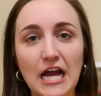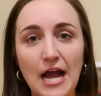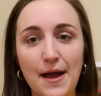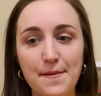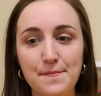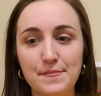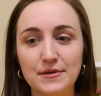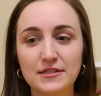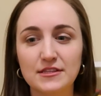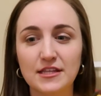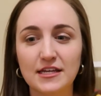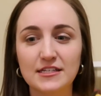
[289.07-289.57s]

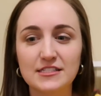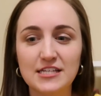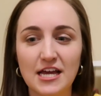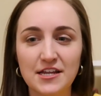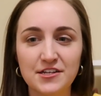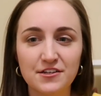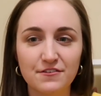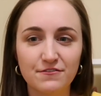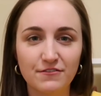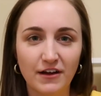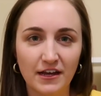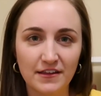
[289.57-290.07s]
but they
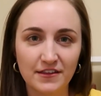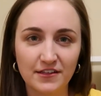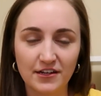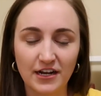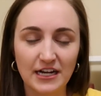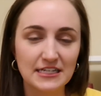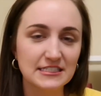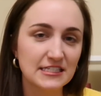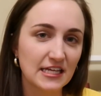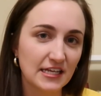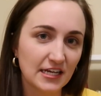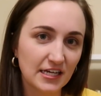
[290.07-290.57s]
tend to find their
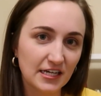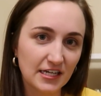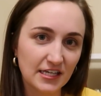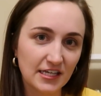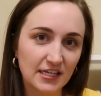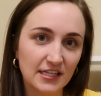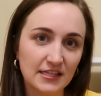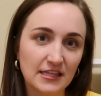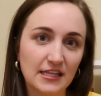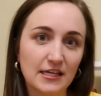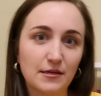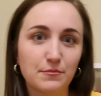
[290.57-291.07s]

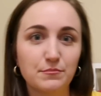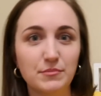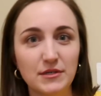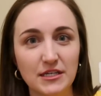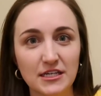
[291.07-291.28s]
identity in like